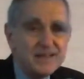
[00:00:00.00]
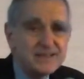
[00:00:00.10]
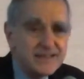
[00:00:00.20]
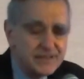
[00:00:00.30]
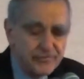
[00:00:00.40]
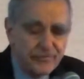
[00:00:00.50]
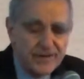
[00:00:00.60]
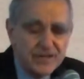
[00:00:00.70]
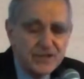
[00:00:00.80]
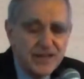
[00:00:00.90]
The
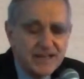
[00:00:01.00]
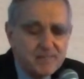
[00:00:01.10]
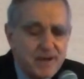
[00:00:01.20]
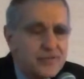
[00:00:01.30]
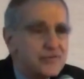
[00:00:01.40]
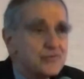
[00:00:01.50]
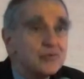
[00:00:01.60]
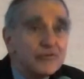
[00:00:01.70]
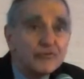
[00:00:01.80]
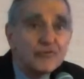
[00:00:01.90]
schizophrenic mother, the
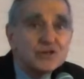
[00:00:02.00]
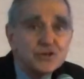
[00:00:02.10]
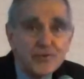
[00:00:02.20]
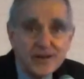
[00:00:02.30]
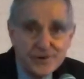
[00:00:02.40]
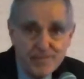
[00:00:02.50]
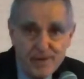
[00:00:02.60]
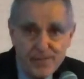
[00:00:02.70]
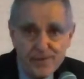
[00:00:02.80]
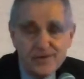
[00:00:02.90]
refrigerator
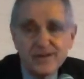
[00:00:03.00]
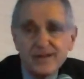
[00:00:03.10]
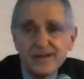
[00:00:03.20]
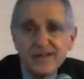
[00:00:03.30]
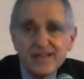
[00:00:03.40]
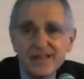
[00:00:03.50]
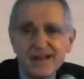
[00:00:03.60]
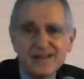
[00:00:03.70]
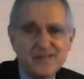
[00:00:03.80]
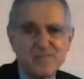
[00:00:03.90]
mother,
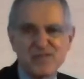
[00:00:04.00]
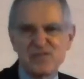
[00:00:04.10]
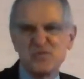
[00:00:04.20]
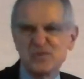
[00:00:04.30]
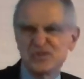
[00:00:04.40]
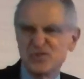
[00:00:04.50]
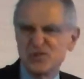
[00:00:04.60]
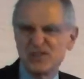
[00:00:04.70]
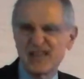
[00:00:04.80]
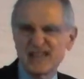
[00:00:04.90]
the mother who's
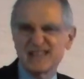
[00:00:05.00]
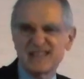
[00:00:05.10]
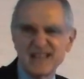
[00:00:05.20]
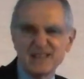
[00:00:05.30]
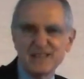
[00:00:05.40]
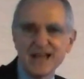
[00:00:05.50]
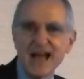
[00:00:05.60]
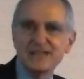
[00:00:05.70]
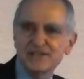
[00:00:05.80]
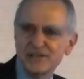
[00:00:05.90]
so like the
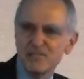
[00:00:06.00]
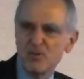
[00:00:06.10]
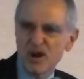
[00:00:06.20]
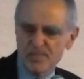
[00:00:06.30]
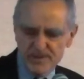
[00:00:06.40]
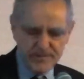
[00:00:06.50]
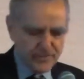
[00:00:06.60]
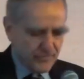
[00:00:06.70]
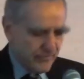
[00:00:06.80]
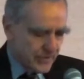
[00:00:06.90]
ice compartment of
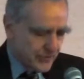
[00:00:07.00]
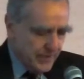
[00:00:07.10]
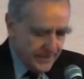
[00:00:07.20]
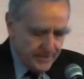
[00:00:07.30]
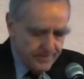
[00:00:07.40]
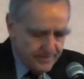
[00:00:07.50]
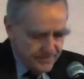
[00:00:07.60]
the refrigerator.